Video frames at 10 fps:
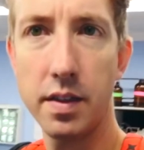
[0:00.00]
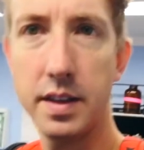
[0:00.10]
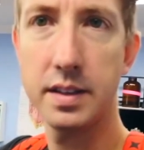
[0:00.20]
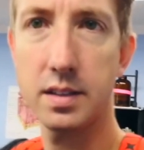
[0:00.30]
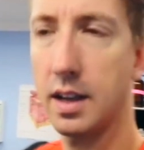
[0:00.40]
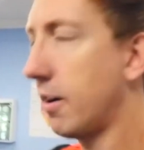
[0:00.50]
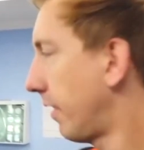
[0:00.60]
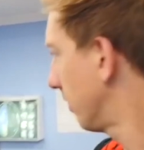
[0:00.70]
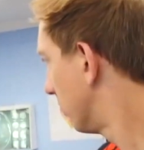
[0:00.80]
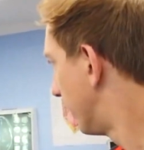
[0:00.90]
this
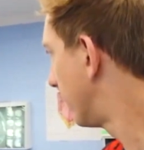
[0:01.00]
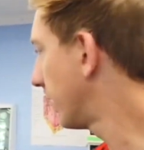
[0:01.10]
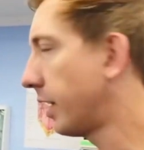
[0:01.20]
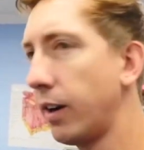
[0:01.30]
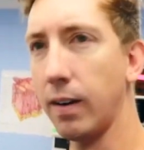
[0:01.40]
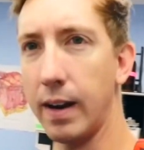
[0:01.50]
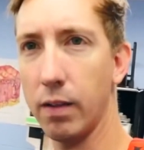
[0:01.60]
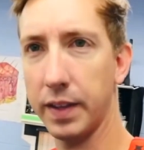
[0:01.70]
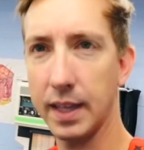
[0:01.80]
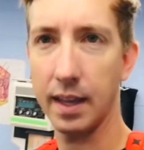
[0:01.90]
area over here. I
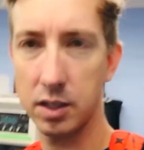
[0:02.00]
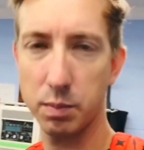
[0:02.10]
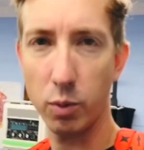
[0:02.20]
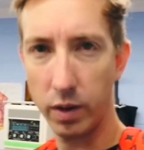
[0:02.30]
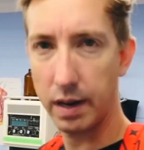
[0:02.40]
don't think I explored